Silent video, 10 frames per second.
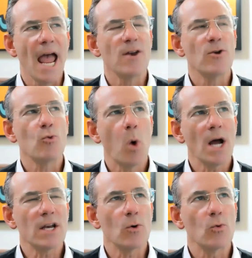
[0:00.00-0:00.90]
And
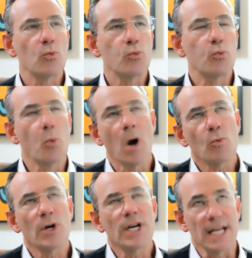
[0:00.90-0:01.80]
what would,